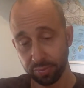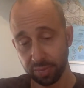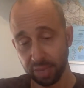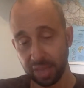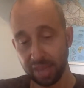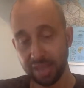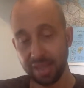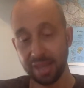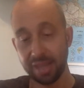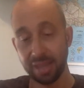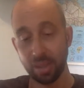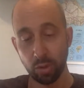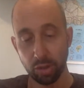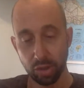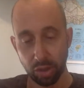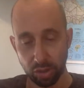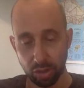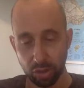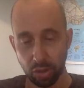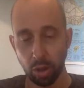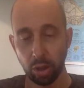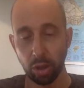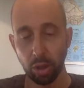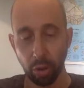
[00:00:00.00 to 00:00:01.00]
It says it was a
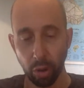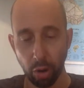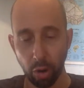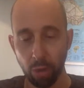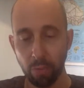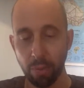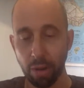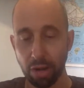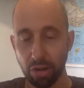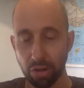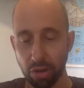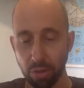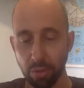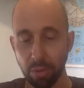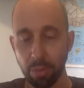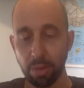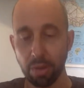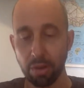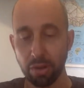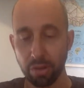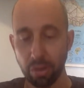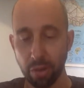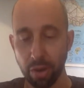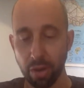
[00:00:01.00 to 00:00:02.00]
solo heard by trumpet
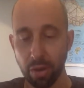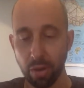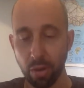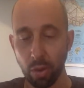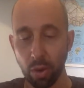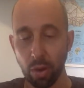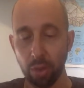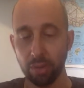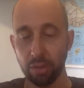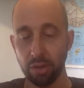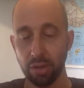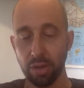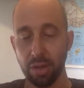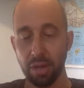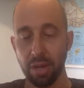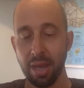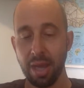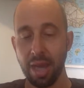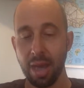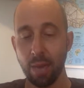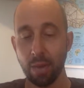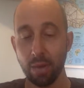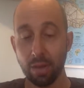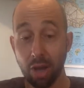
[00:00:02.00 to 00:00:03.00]
players around the world
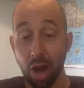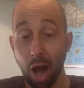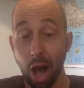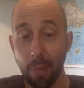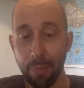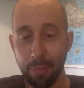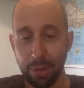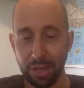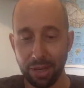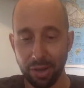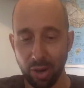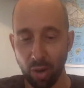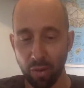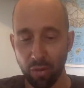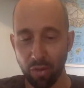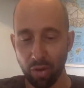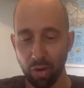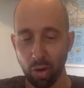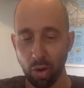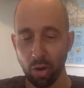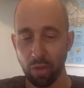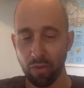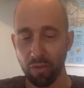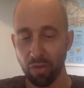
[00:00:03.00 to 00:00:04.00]
and was copied note
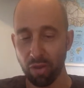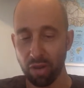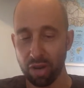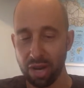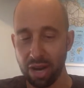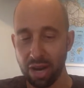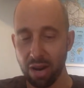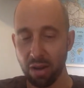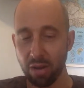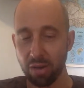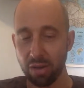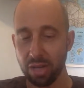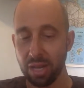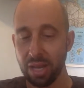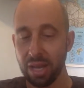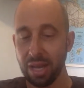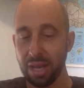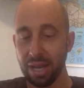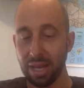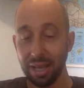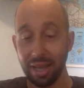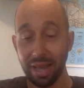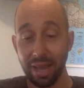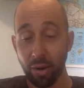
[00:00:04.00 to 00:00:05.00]
for years,
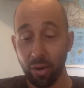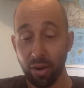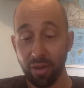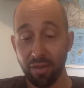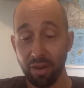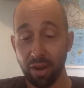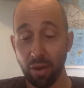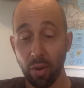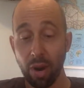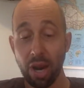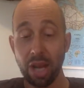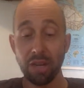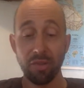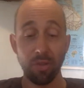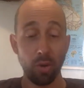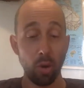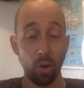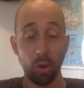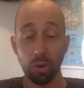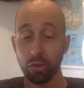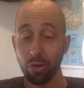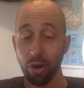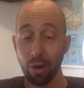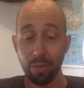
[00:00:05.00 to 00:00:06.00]
later even arranged for
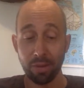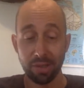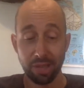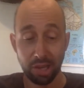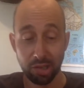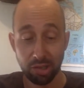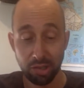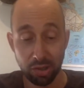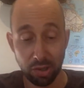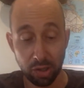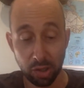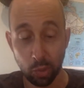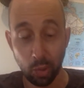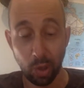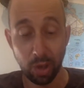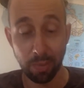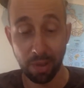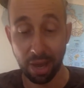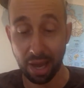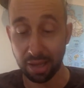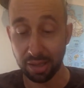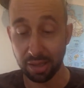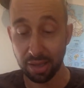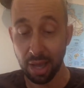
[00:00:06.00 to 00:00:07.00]
whole trumpet sections of swing
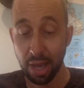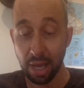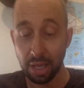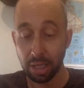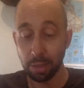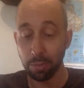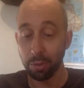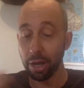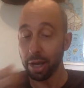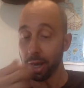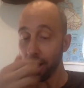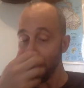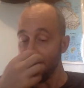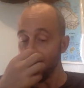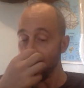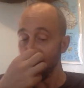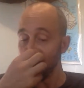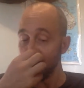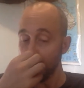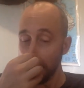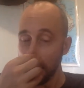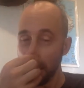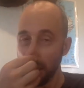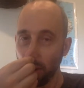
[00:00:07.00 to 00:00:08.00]
bands to play in
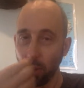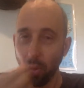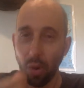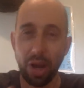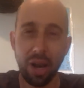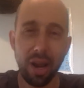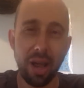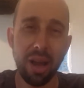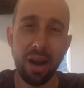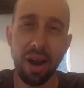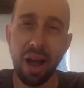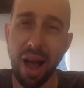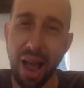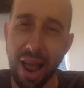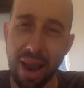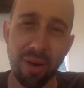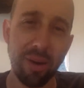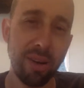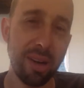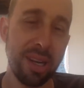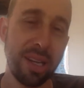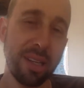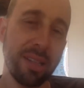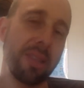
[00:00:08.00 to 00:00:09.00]
harmony. What an
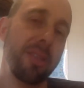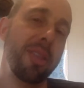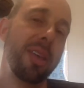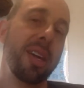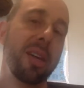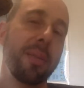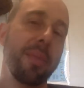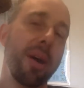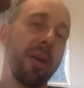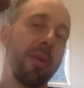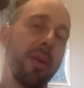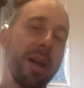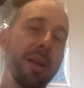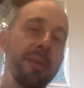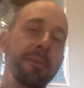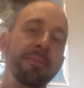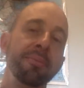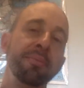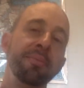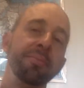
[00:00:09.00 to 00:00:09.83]
irony to think about, right?